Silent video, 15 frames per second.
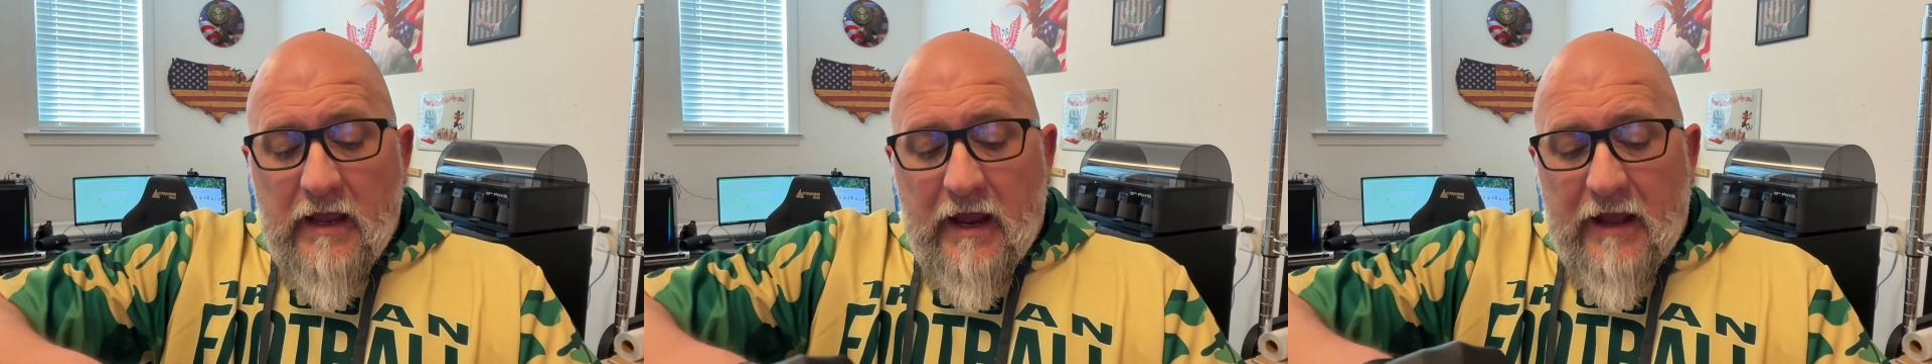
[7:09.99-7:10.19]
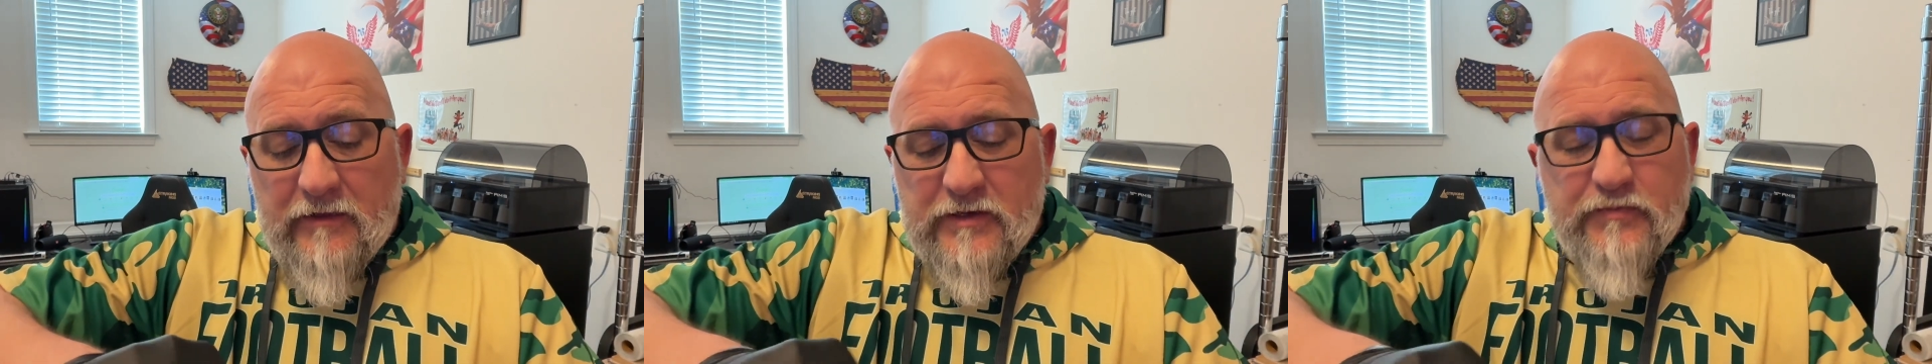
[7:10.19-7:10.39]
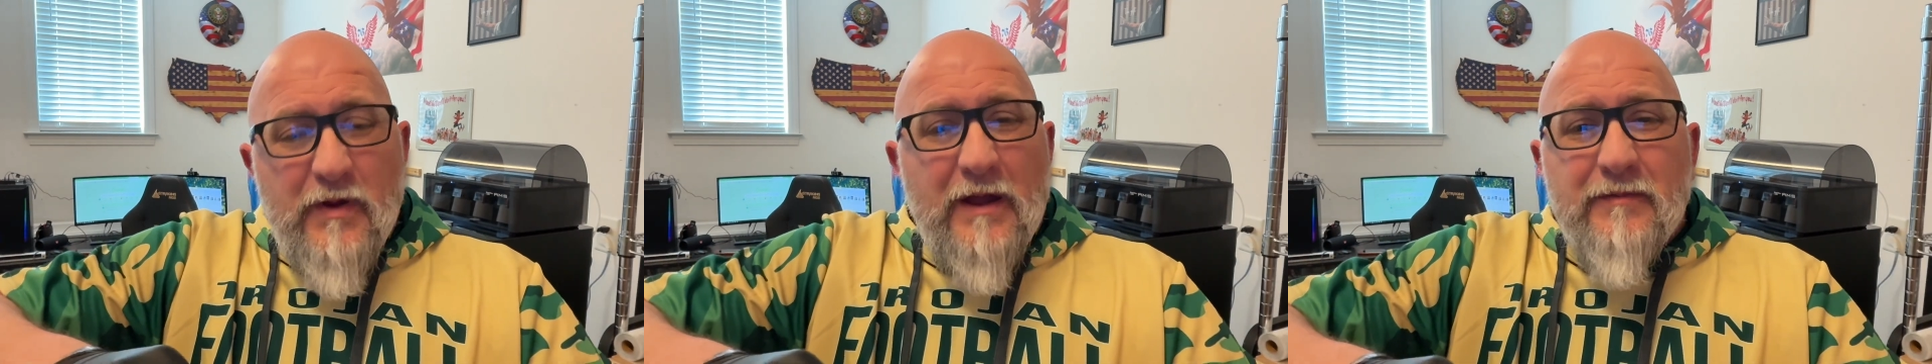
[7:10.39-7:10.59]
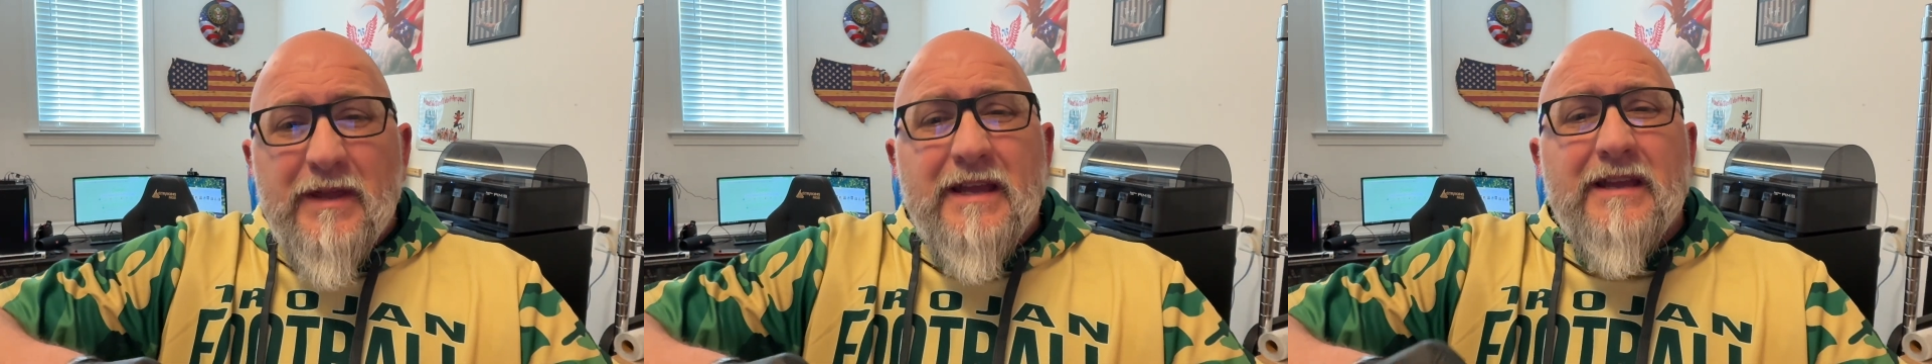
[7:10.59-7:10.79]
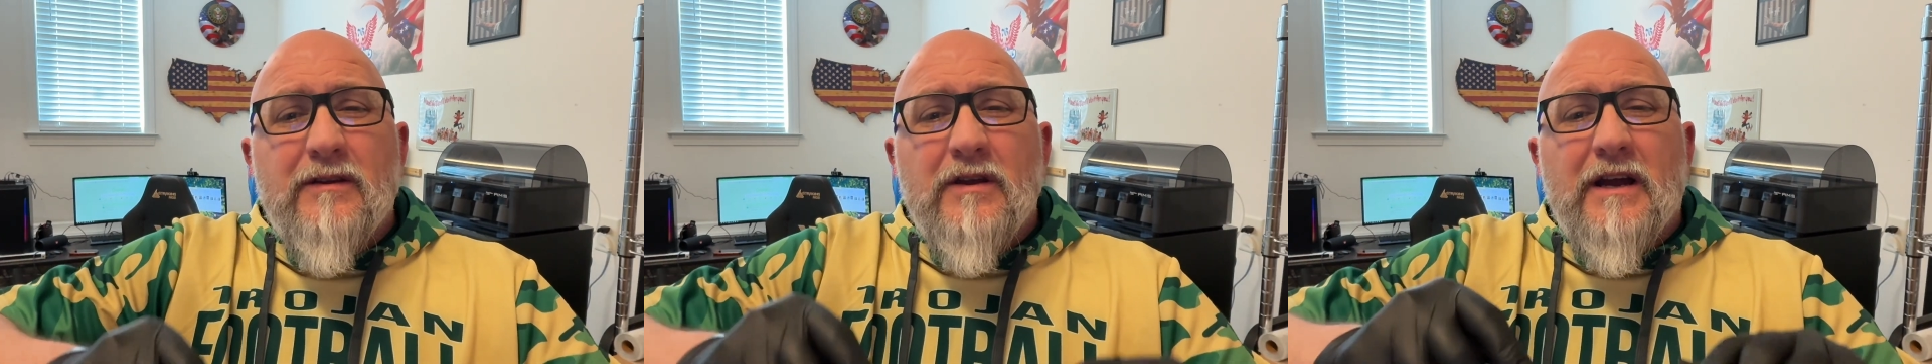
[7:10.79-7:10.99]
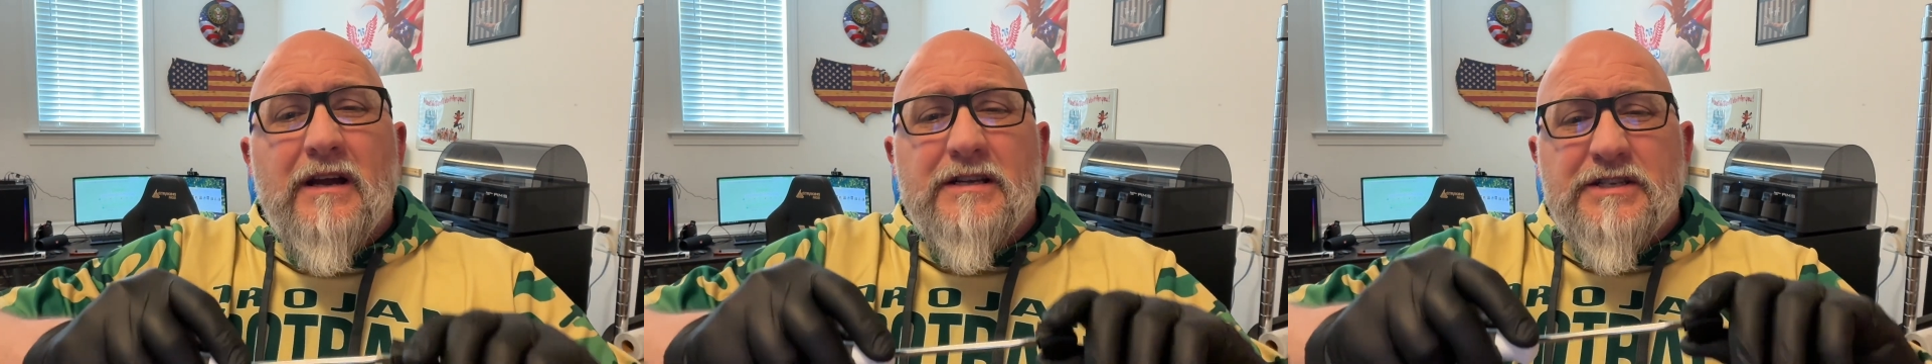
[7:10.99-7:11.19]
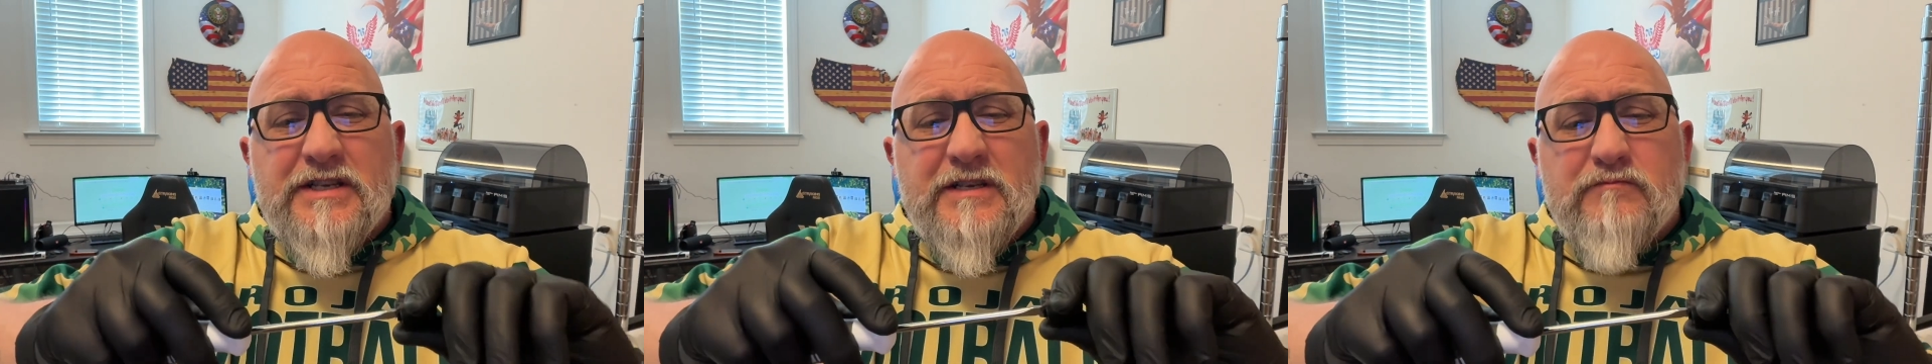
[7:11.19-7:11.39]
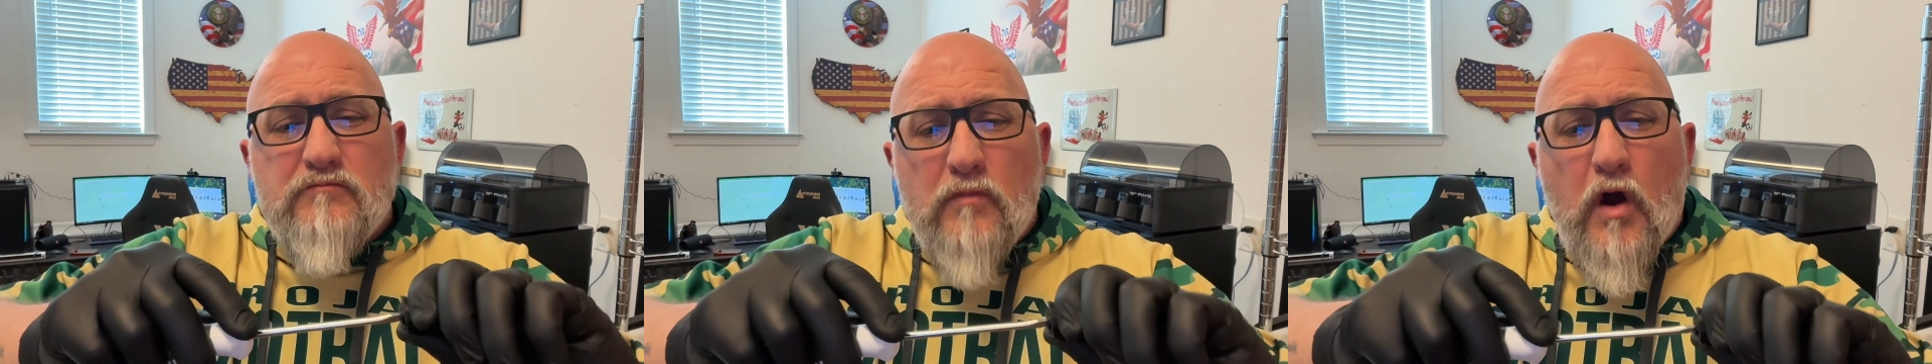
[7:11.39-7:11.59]
And there's probably a
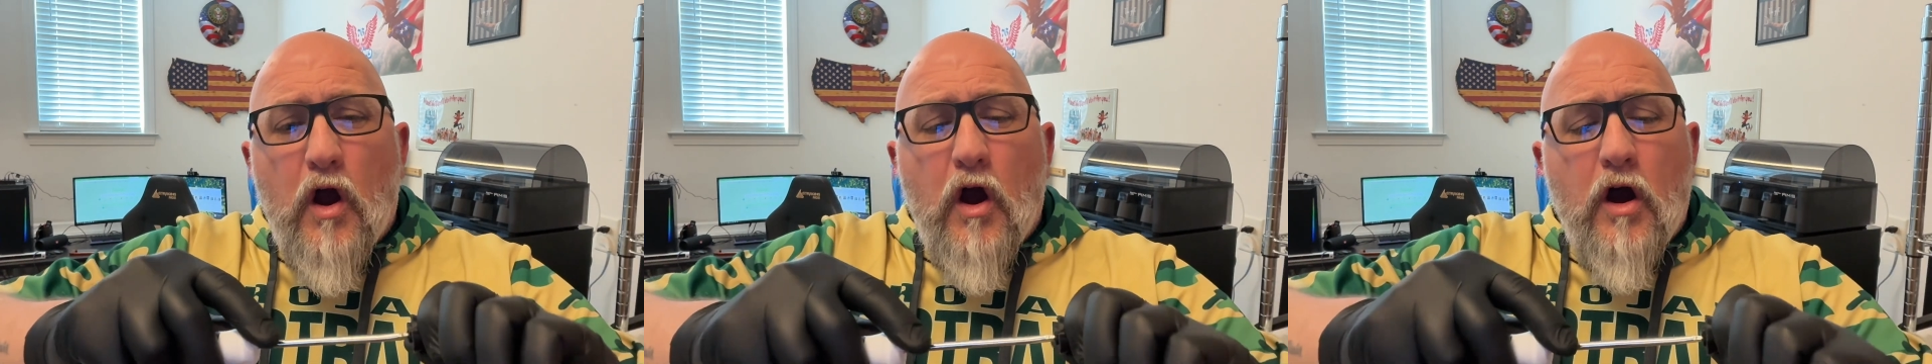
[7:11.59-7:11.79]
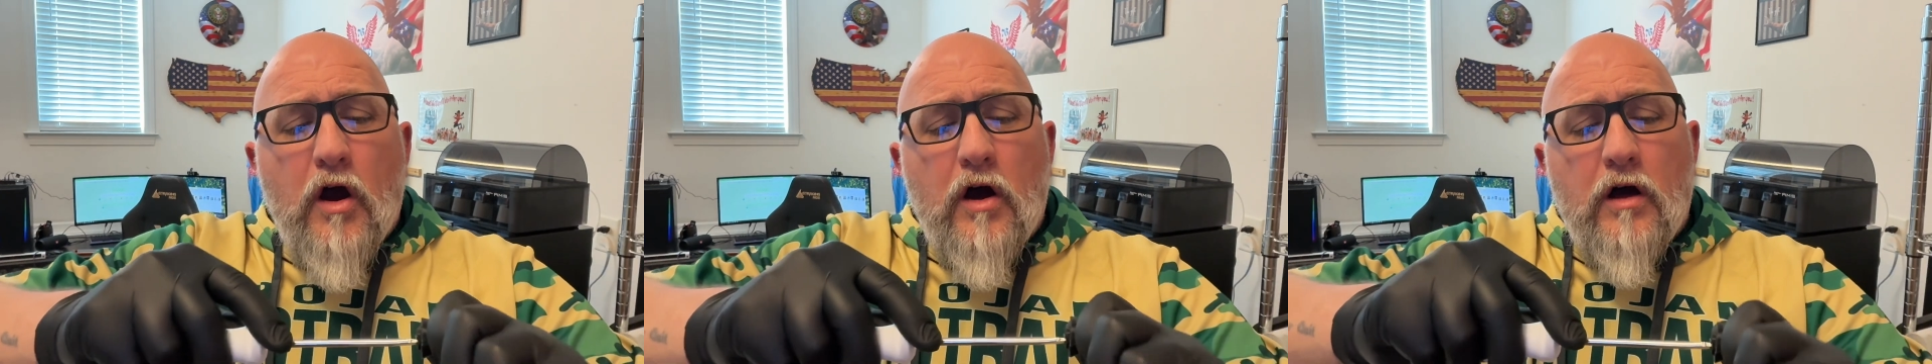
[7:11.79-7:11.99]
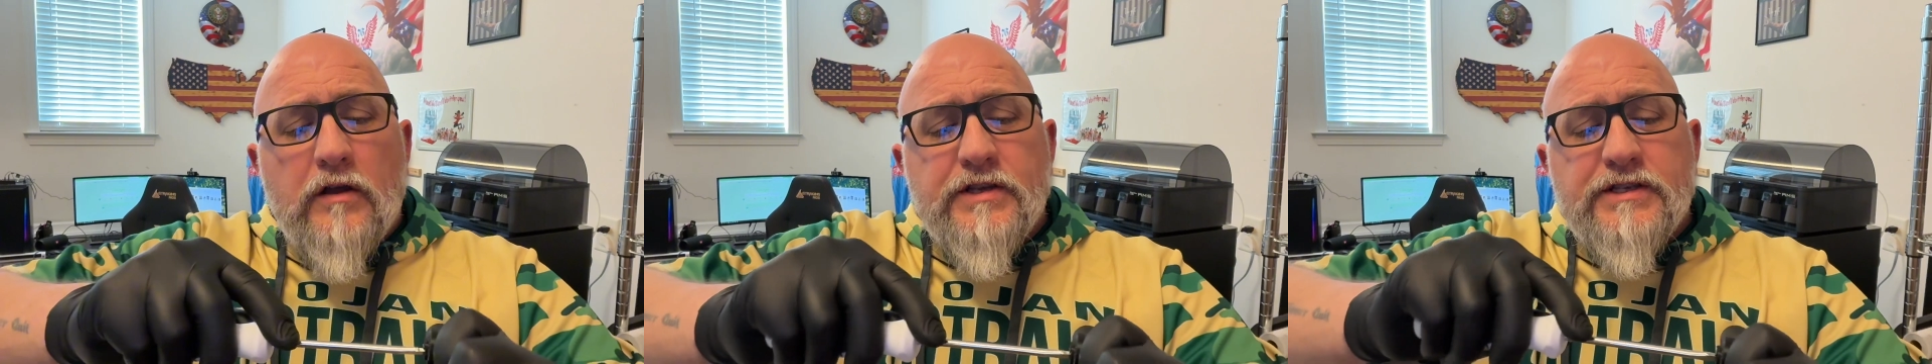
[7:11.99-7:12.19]
small